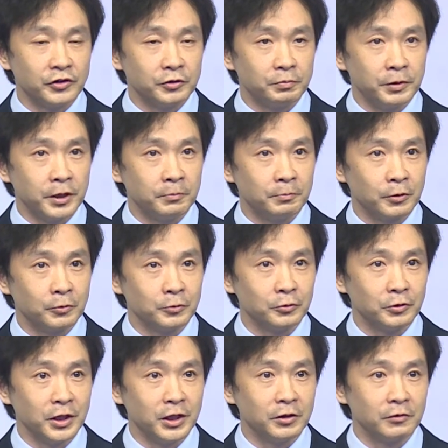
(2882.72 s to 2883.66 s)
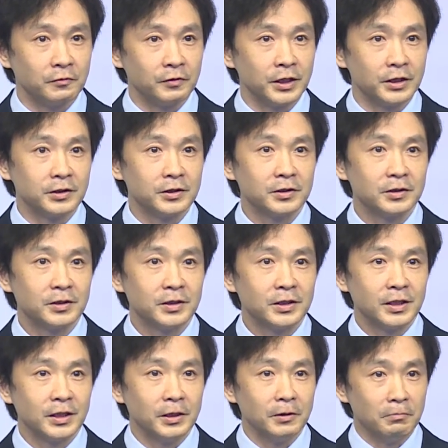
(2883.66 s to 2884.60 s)
people to innovate.
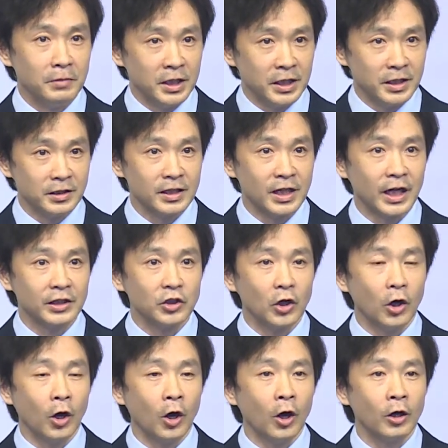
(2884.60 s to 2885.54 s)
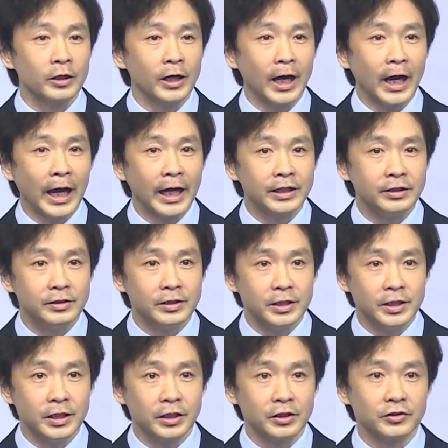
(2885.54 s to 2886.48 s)
Meaning, not all the
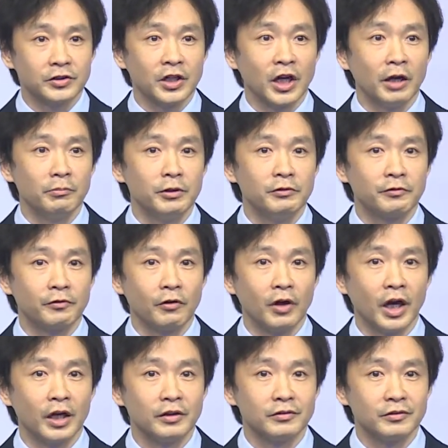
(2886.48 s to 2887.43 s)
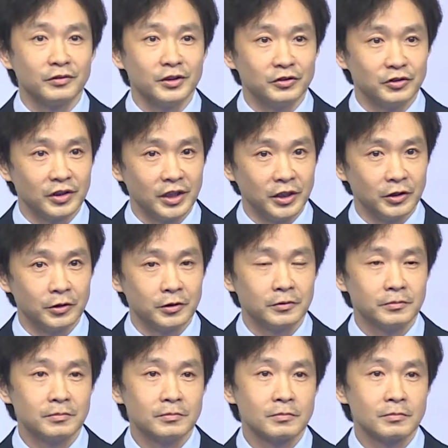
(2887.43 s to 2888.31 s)
ideas coming from this leader.